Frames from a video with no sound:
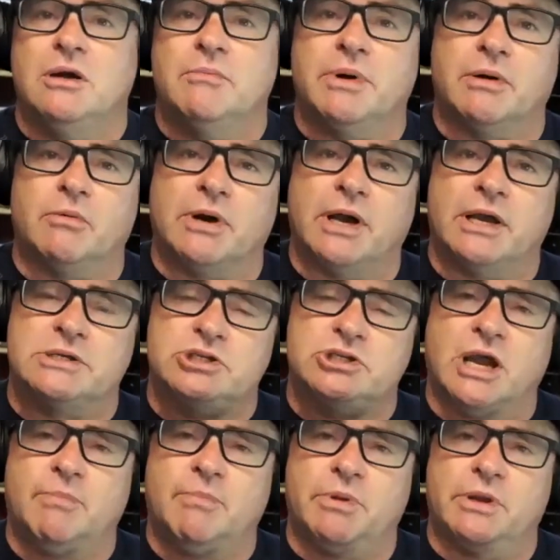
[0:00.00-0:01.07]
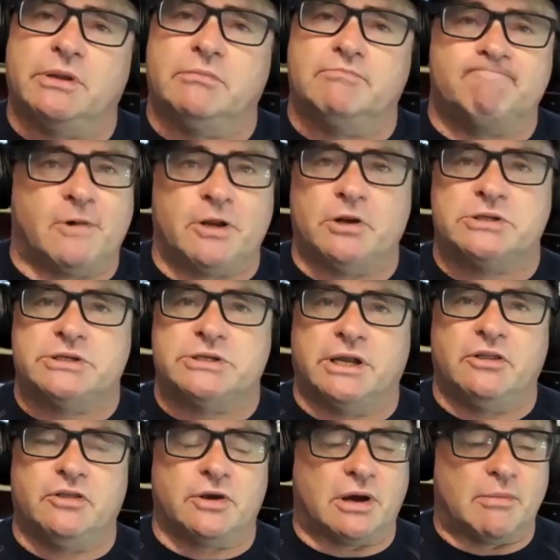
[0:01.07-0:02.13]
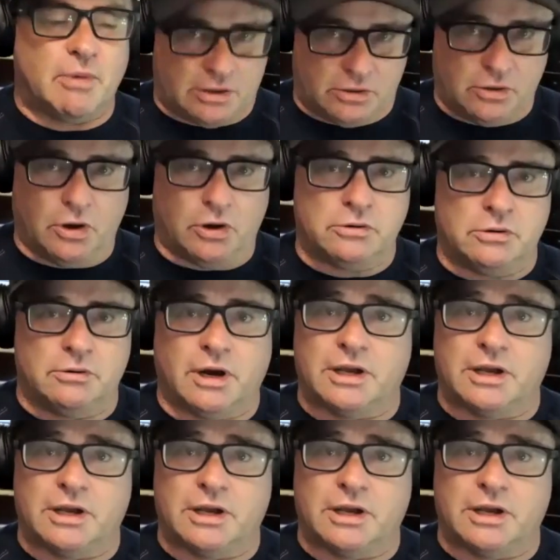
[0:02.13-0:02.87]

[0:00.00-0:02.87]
But as Chaplin, I don't say anything. I might nod.